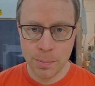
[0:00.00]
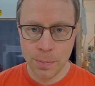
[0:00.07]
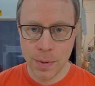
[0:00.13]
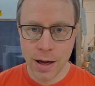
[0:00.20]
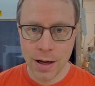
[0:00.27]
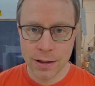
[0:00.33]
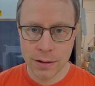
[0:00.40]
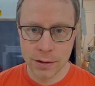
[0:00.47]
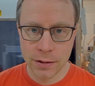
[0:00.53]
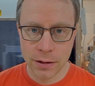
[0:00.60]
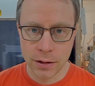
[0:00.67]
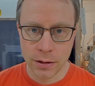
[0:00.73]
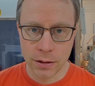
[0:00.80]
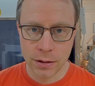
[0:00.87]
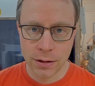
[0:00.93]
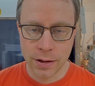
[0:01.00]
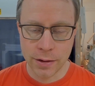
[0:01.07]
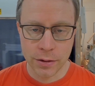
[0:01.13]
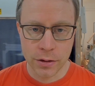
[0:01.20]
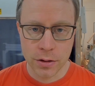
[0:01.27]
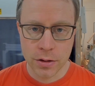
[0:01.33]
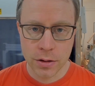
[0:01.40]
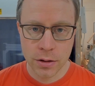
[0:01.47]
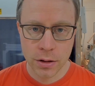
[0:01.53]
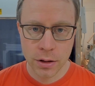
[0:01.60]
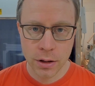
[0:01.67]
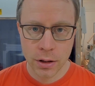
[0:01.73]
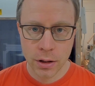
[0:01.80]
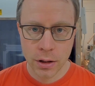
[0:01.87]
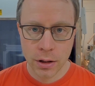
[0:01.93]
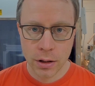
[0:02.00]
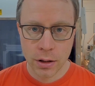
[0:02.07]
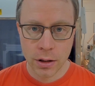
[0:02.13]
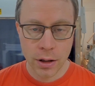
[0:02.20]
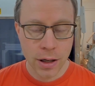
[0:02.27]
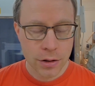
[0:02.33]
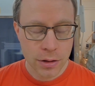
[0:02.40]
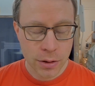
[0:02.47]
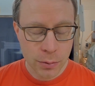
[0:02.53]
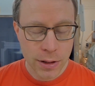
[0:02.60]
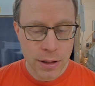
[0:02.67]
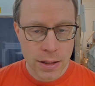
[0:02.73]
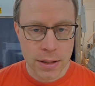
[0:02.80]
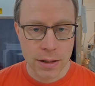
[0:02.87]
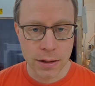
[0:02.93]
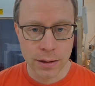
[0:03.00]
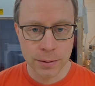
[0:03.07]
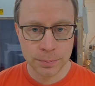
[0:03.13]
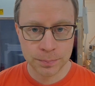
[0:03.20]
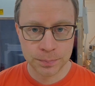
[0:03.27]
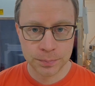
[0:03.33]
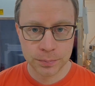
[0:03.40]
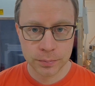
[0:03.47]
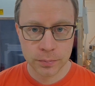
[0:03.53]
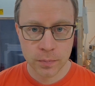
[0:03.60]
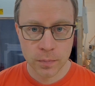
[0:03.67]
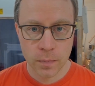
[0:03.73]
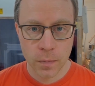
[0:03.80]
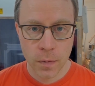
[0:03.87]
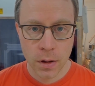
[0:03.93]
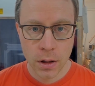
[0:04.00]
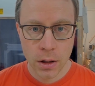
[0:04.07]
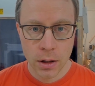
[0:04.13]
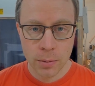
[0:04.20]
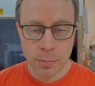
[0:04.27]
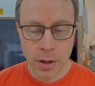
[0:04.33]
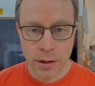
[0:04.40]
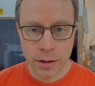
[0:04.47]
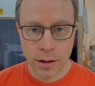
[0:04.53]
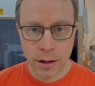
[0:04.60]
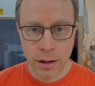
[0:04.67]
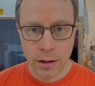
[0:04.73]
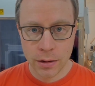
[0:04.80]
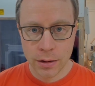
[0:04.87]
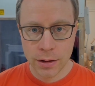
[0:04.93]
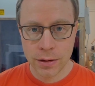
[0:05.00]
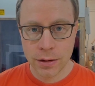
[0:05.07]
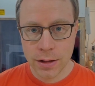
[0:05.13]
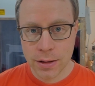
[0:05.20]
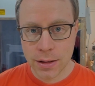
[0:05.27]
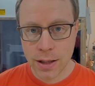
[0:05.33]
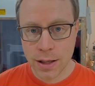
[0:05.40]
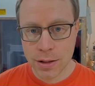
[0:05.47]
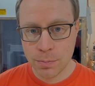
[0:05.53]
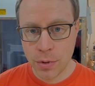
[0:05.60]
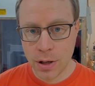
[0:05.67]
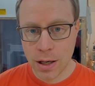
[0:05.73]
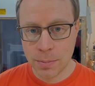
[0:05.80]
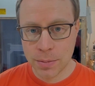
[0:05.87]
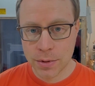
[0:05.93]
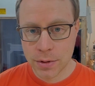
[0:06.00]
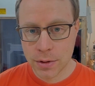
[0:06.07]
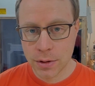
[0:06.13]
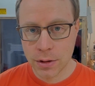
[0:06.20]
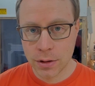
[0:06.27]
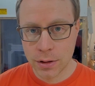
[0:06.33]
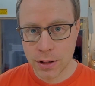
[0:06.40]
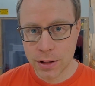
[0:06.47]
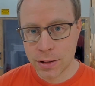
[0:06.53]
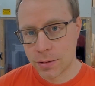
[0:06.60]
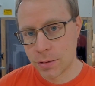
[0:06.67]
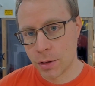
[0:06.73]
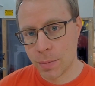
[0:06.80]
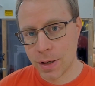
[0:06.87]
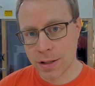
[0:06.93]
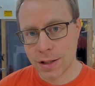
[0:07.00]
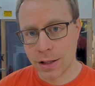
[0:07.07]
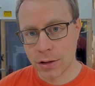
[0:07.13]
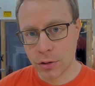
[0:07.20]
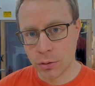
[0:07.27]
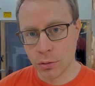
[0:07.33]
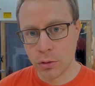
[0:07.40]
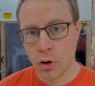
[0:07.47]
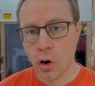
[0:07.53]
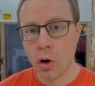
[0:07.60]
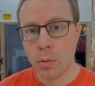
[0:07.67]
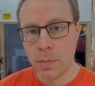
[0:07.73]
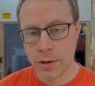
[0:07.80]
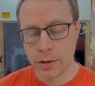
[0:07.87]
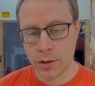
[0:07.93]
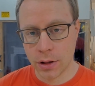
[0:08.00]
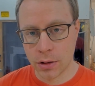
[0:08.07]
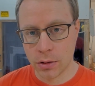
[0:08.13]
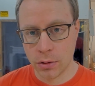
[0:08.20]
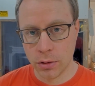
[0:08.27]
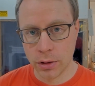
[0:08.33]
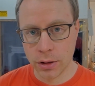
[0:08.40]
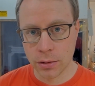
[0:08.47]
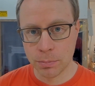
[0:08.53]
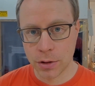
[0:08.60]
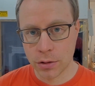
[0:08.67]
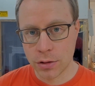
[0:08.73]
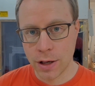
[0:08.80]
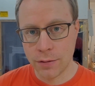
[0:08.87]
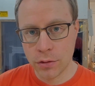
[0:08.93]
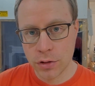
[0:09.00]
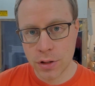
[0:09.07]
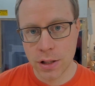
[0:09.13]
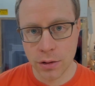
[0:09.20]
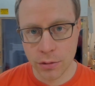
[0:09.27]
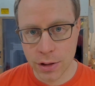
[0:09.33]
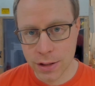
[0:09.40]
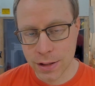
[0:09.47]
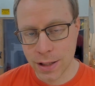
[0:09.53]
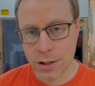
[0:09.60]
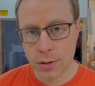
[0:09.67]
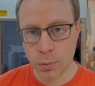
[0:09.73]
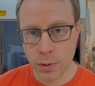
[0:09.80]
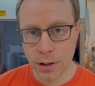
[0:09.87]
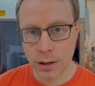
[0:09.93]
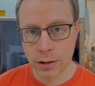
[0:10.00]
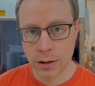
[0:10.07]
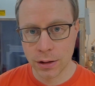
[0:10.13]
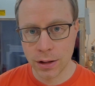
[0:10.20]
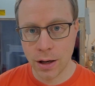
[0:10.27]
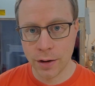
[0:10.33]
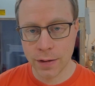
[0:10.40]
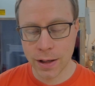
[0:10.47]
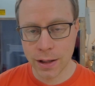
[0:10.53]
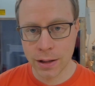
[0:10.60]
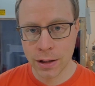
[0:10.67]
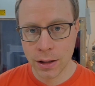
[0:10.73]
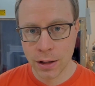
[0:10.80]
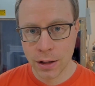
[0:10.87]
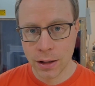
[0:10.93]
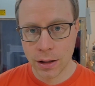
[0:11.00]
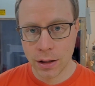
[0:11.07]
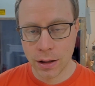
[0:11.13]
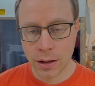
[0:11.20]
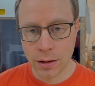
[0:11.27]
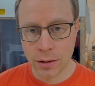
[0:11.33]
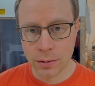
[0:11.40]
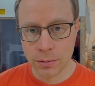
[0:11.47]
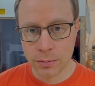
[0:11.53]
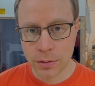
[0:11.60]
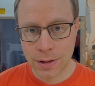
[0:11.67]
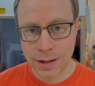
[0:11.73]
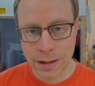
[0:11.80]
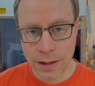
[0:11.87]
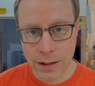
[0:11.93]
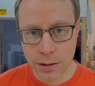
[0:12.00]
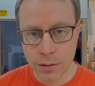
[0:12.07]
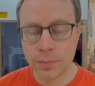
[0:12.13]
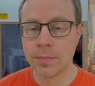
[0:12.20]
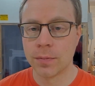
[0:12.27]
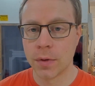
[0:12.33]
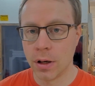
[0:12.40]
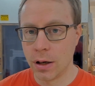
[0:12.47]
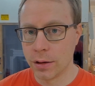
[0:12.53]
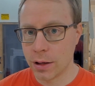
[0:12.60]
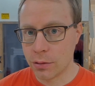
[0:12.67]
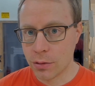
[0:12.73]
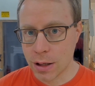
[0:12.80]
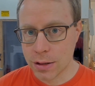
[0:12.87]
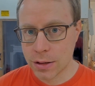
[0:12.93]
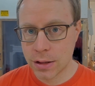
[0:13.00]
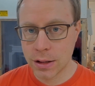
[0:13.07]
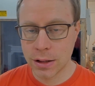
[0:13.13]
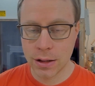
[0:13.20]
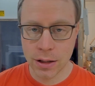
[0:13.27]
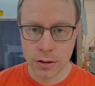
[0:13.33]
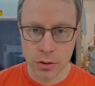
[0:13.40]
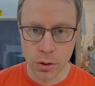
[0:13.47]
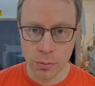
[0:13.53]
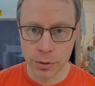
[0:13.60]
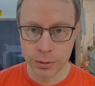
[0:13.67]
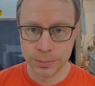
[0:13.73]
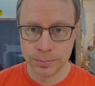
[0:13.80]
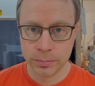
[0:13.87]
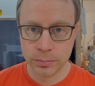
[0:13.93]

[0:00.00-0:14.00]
bad leathers actually quite easily. But in this case, perhaps it's the best that you open the accordion because you have to see the reeds as well. Are they clean? Are they rusty? And so on.